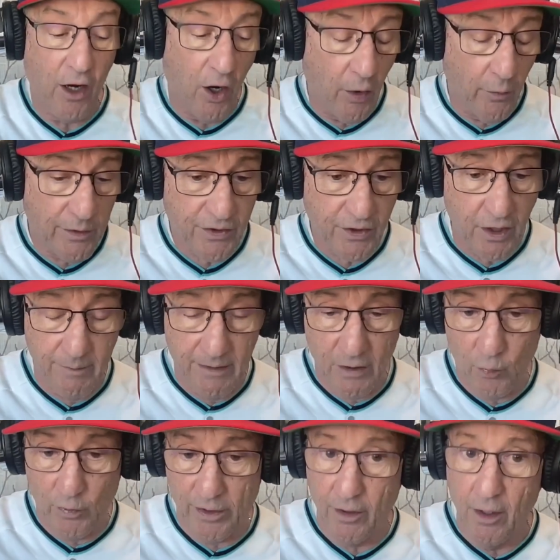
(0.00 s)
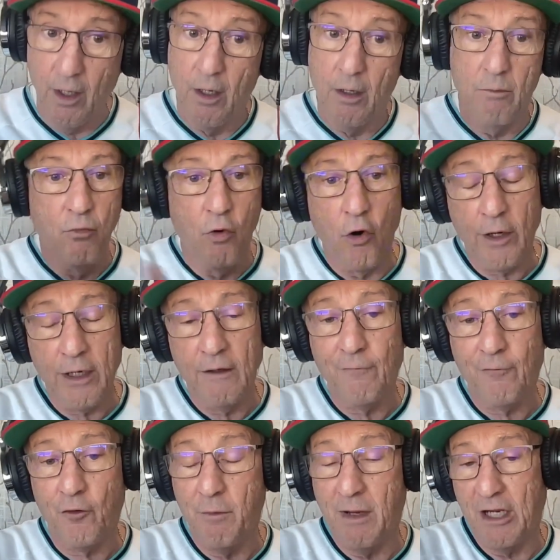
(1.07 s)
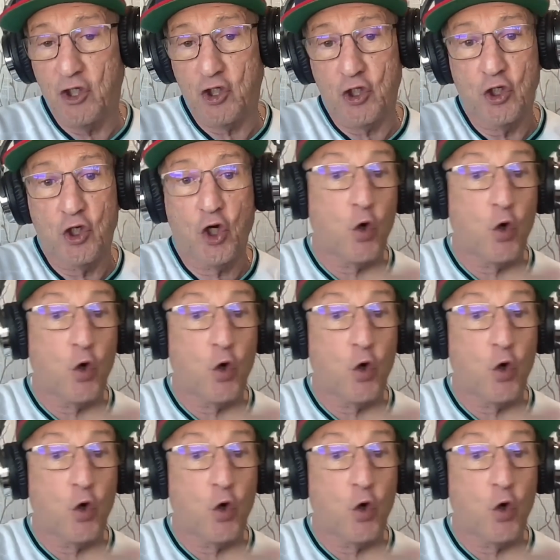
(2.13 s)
they always come in with more information,